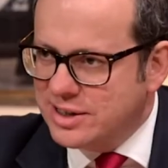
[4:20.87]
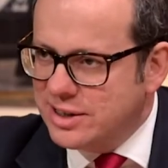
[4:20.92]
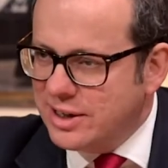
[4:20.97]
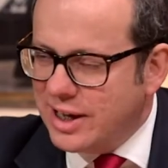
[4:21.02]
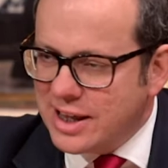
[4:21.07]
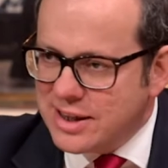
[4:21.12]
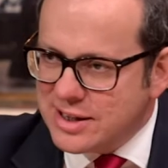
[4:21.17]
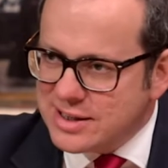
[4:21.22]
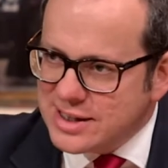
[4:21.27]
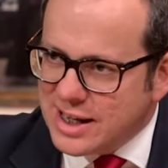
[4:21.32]
Do you
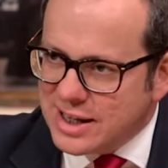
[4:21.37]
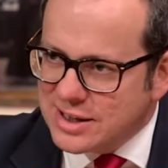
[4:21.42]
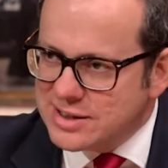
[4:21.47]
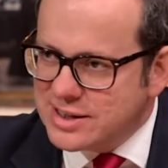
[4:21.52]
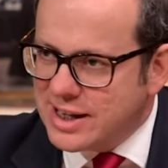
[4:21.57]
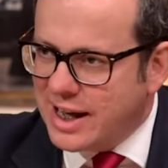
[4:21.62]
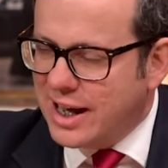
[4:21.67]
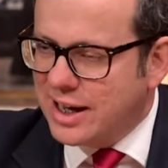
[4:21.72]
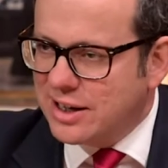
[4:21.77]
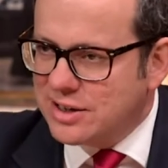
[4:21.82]
get the sense
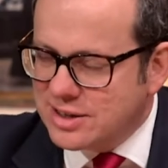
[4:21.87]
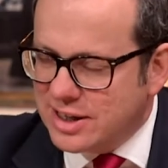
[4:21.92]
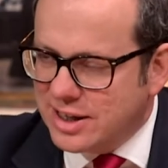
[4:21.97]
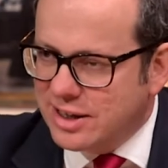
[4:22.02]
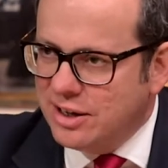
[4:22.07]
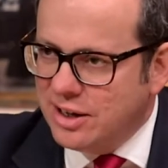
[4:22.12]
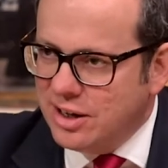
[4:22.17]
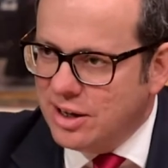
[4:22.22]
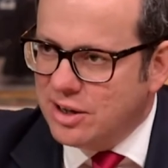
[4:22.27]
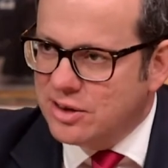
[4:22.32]
that
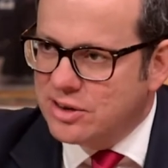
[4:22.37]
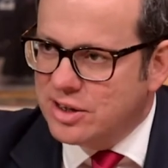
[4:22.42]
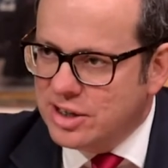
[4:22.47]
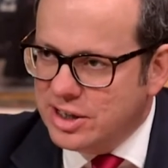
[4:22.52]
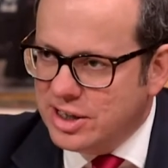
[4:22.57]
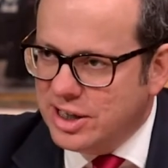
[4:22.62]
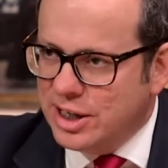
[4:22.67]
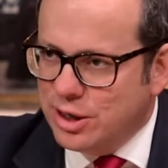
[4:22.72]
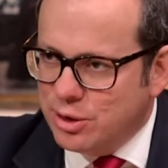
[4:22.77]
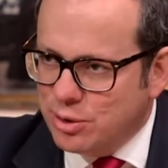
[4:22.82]
actually the
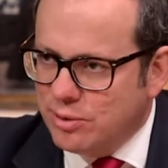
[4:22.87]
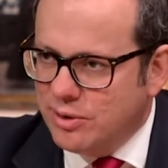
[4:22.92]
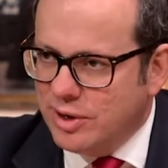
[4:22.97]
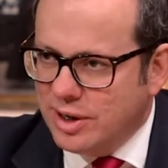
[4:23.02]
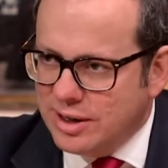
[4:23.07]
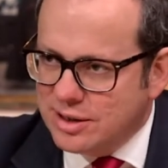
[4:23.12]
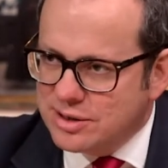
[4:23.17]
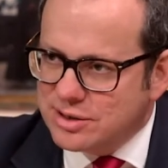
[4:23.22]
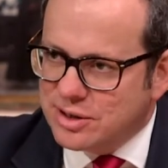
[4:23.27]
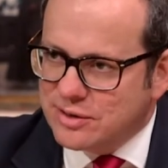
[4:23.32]
new
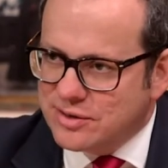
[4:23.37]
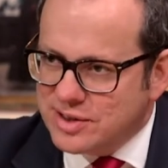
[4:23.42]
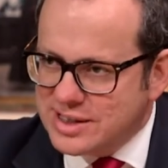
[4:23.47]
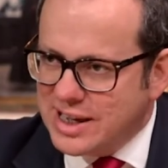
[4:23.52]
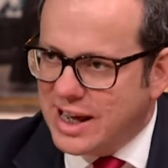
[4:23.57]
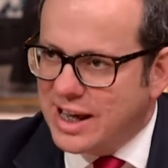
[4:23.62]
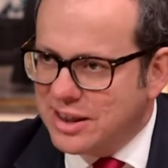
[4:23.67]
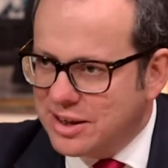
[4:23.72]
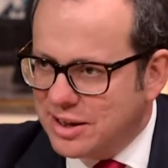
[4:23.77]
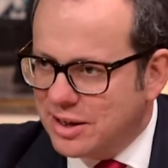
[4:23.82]
sort of
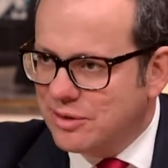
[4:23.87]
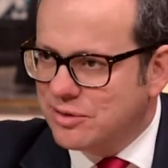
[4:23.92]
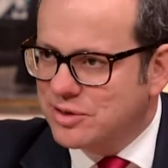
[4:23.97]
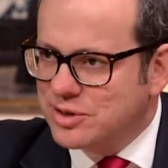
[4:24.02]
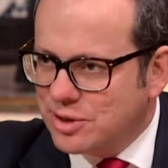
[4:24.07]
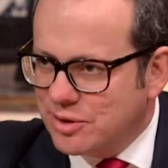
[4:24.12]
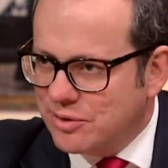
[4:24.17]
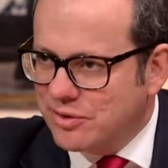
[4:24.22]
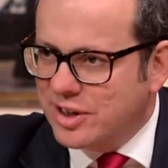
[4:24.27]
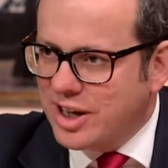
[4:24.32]
set that have
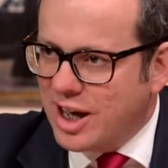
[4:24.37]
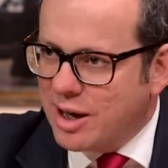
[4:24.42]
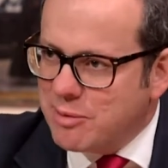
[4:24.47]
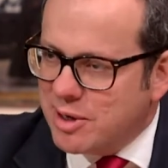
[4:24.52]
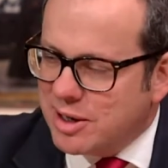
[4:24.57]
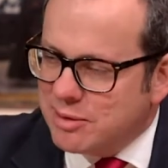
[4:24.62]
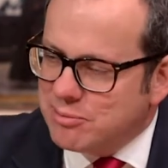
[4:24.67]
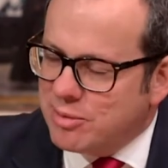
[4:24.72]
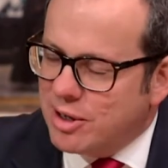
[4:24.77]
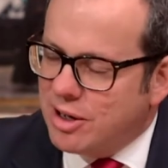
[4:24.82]
sort of come
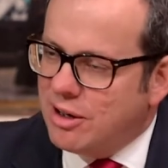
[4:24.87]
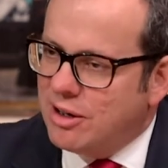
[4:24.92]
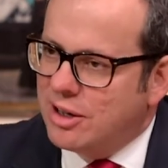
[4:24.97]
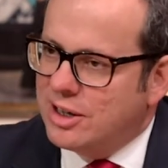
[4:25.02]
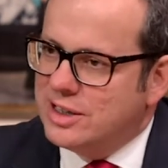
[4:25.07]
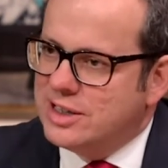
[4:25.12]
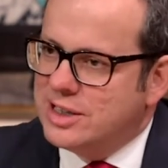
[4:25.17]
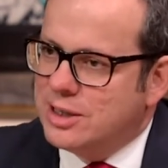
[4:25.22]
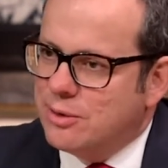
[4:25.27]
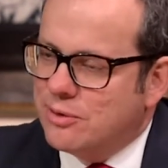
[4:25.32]
in
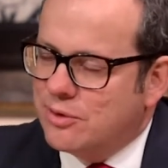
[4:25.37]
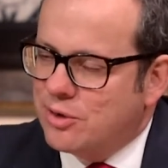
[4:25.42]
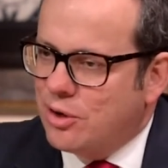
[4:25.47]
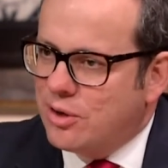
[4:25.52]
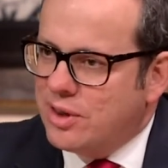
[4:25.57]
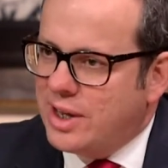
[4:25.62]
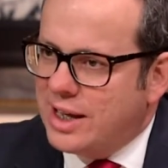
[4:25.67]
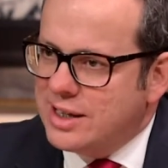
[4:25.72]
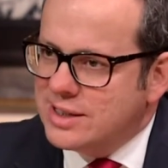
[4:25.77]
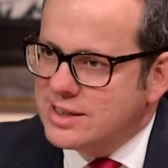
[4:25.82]
behind you have
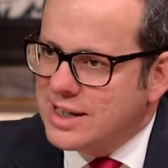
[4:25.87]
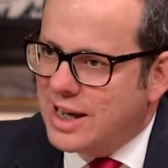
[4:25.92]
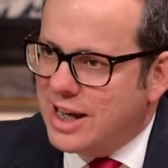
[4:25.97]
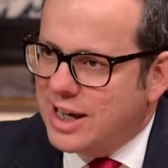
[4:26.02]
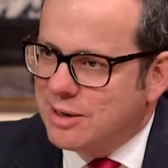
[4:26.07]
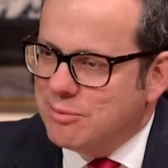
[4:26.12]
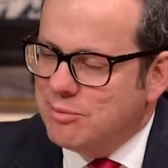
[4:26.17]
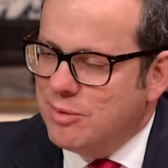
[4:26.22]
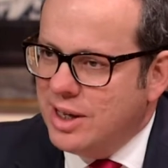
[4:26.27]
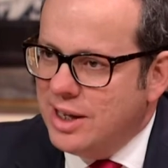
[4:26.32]
got that
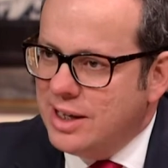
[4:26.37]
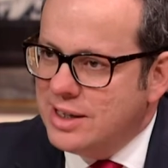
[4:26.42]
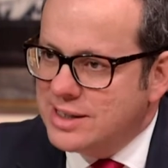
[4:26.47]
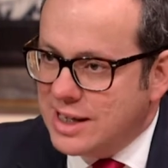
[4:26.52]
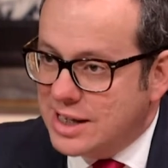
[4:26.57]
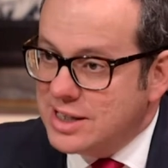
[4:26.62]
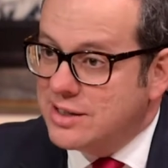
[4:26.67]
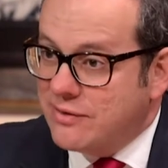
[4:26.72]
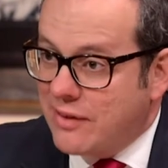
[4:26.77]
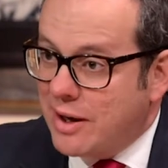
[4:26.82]
same
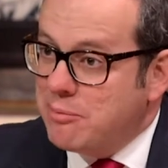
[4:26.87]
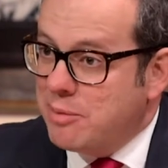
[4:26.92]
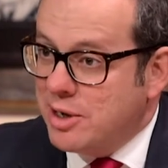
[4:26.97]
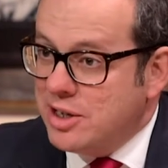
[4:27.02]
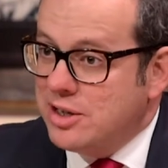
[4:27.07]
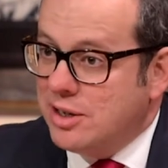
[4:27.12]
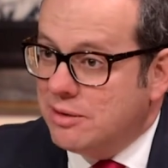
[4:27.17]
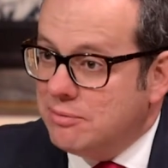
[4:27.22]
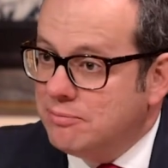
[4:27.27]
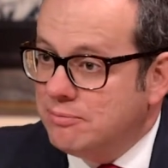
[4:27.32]
sense of
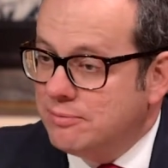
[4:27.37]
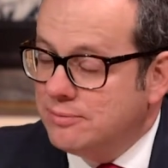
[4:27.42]
ambition?